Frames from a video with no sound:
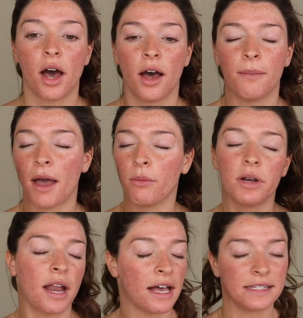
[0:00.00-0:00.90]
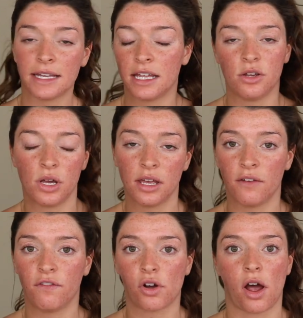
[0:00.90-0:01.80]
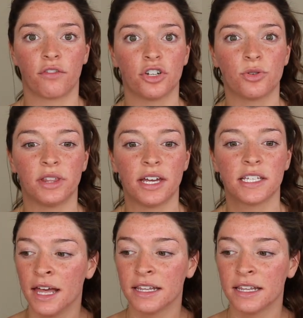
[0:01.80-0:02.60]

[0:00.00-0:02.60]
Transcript: Um, I would not say that you can get full coverage with this.